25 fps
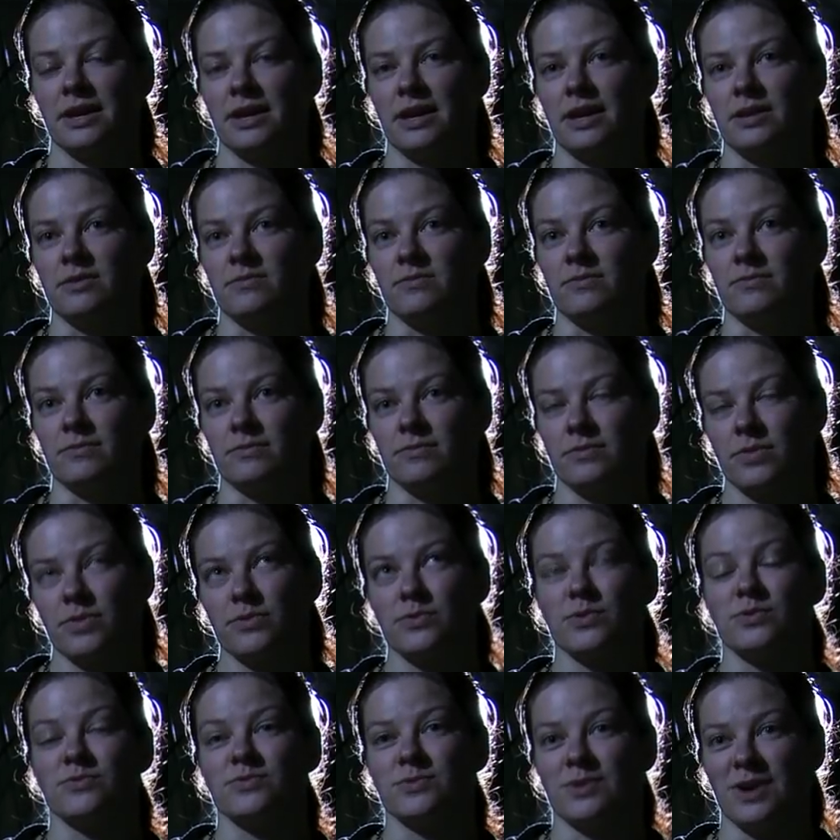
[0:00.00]
And
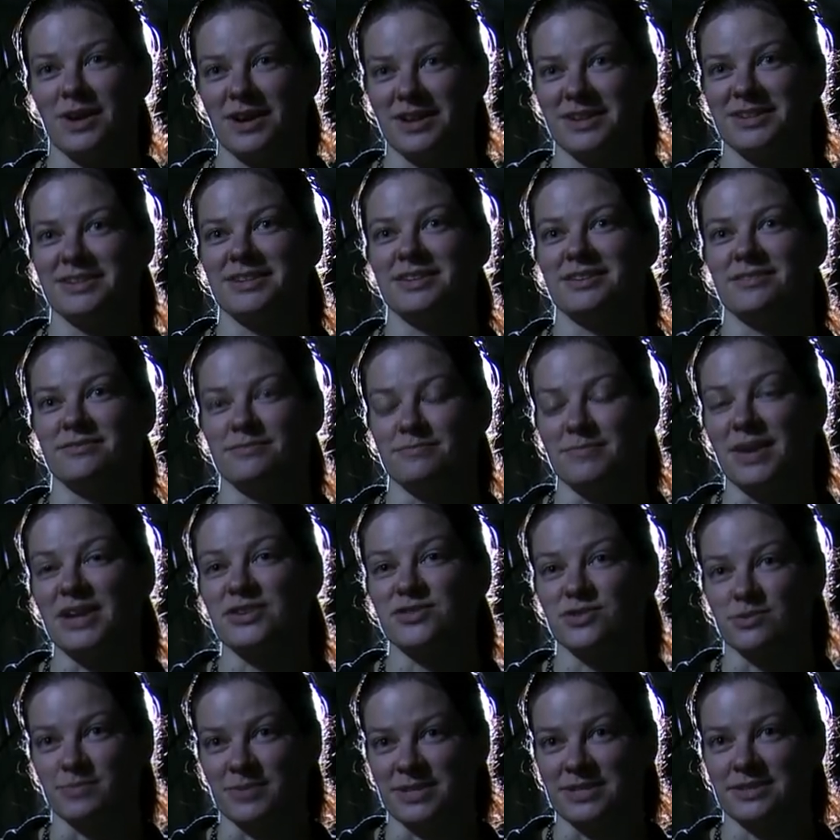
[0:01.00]
through a variety of
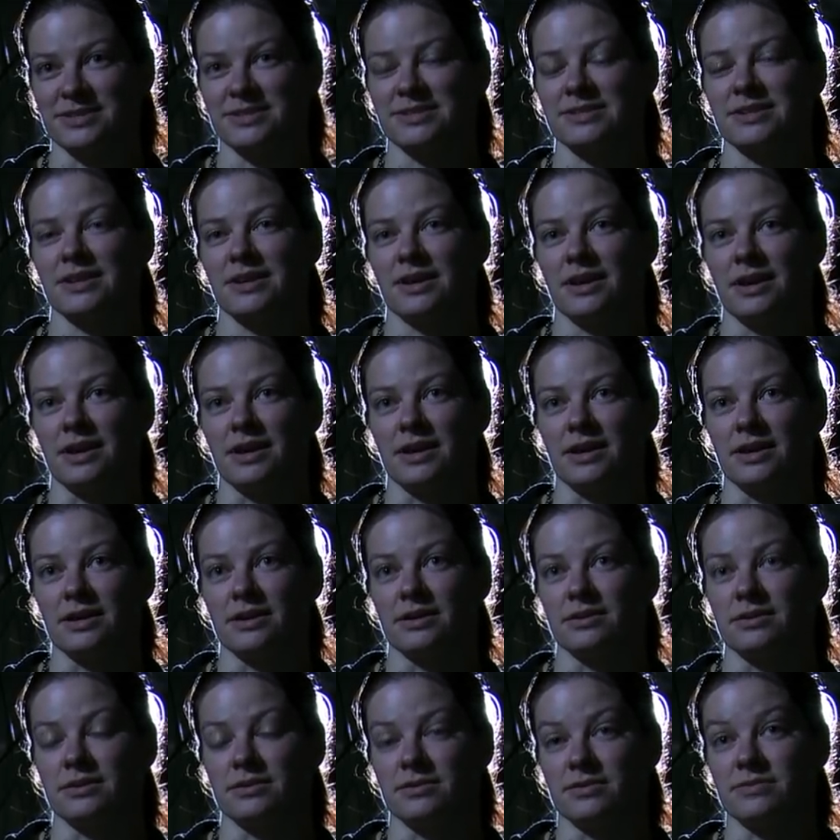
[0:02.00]
measurements,
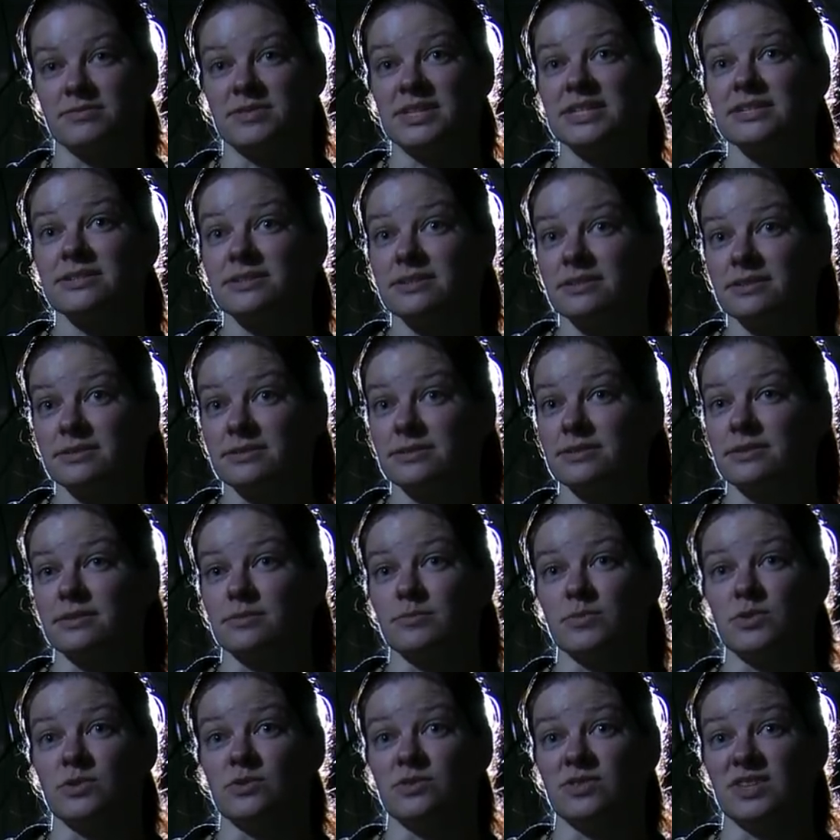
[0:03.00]
uh, distance to the
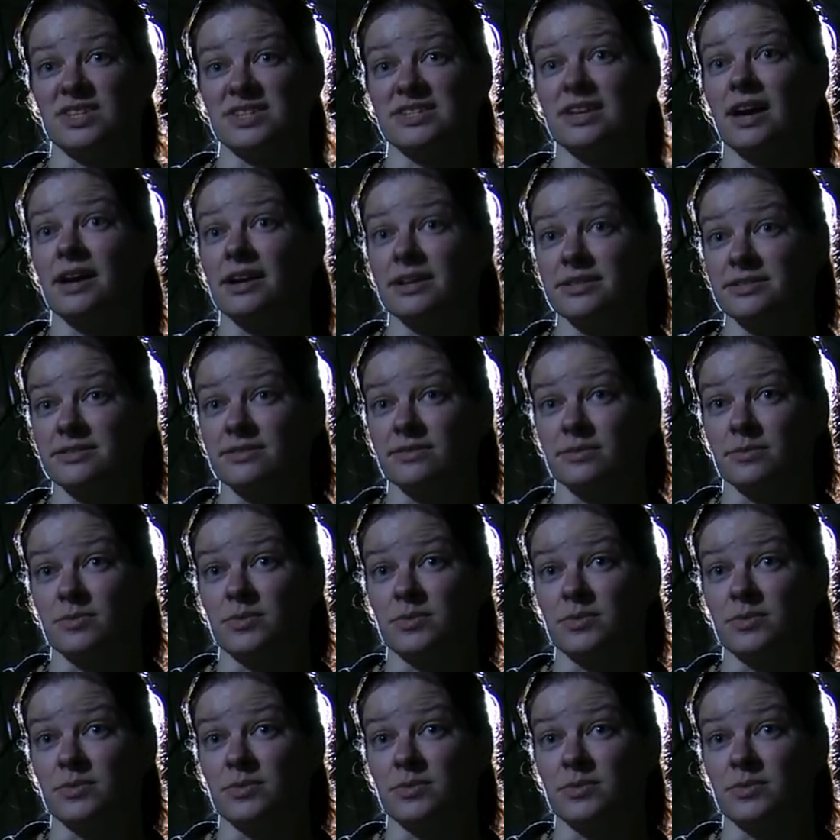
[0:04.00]
moon, the size of the